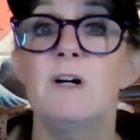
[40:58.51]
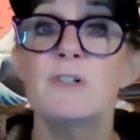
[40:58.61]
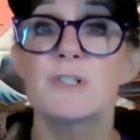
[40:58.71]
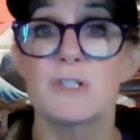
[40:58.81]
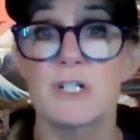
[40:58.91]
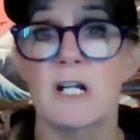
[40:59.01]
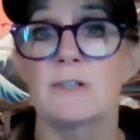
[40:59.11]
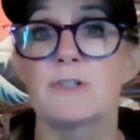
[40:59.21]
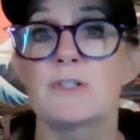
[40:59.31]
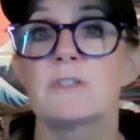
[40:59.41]
function
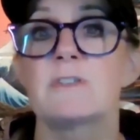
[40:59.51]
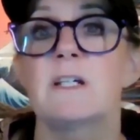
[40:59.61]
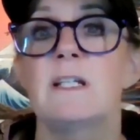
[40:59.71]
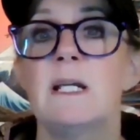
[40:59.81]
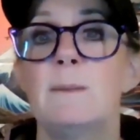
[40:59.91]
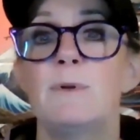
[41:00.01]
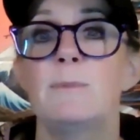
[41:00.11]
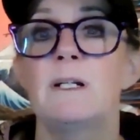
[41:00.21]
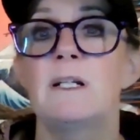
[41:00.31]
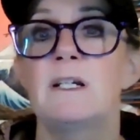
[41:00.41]
challenges and
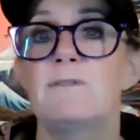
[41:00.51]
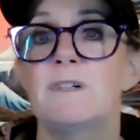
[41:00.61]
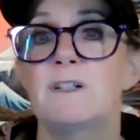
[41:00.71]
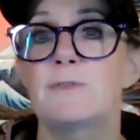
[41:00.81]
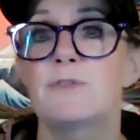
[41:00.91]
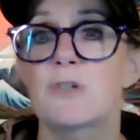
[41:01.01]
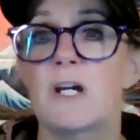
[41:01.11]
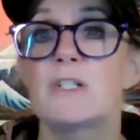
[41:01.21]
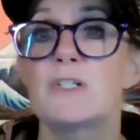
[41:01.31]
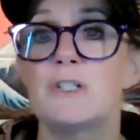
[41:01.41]
implementing effective
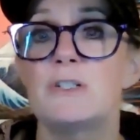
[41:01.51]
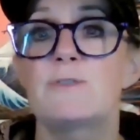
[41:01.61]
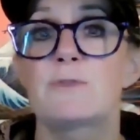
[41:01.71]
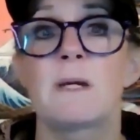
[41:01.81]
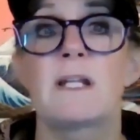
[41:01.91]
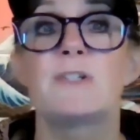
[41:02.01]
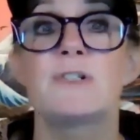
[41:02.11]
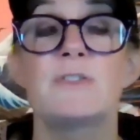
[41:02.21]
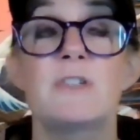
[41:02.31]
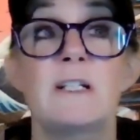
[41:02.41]
strategies for
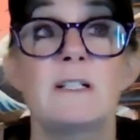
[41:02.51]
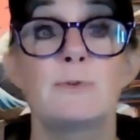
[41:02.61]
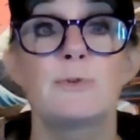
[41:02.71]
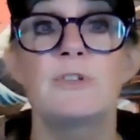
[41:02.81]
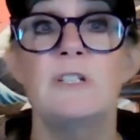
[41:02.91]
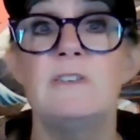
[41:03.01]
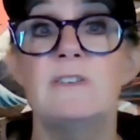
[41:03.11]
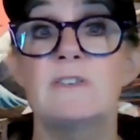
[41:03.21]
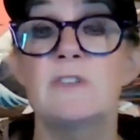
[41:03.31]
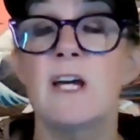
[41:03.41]
managing daily routines